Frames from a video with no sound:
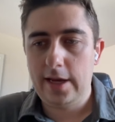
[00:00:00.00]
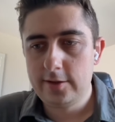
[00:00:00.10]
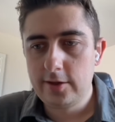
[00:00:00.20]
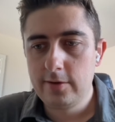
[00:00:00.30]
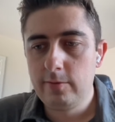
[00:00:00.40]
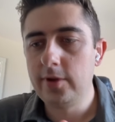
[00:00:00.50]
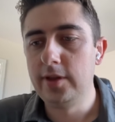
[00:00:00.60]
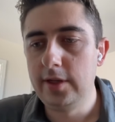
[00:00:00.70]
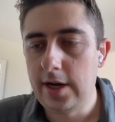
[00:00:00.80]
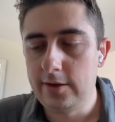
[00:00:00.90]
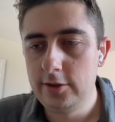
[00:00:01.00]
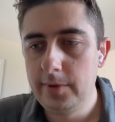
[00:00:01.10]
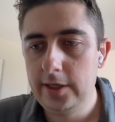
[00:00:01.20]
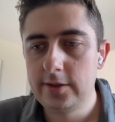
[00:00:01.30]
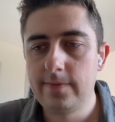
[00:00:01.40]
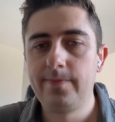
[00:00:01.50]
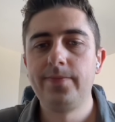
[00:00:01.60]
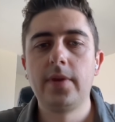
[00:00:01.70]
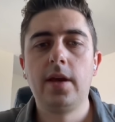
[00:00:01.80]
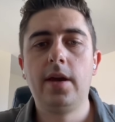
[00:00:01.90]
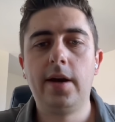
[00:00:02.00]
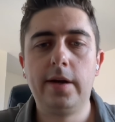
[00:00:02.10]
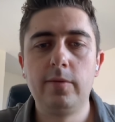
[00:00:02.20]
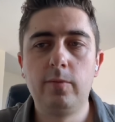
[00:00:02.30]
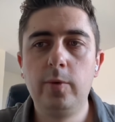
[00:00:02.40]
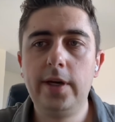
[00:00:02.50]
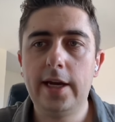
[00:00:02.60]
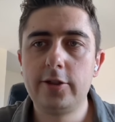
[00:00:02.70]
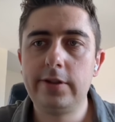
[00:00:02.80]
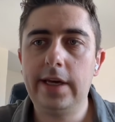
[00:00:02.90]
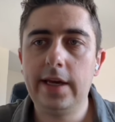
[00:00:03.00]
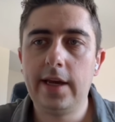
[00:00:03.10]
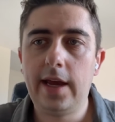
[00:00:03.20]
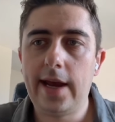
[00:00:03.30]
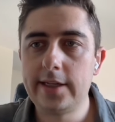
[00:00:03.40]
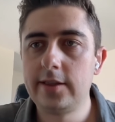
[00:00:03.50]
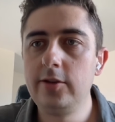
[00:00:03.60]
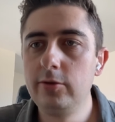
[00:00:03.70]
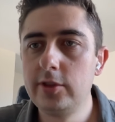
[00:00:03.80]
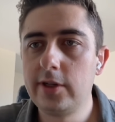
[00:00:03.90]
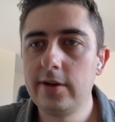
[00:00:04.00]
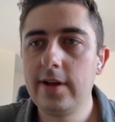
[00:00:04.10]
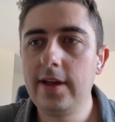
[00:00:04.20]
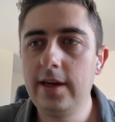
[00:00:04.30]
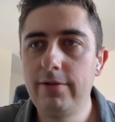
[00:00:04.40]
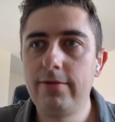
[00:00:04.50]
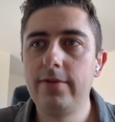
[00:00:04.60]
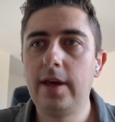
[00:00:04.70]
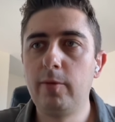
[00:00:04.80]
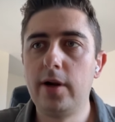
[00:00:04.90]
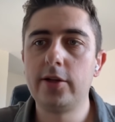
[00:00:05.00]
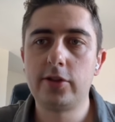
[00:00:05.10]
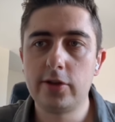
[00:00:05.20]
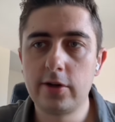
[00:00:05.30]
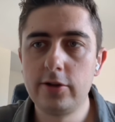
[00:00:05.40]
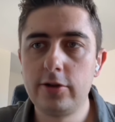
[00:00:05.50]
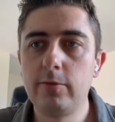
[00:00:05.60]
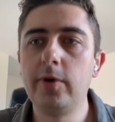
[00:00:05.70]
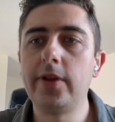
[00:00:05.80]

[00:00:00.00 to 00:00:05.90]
an answer within the knowledge base, we actually ask the user if they want to search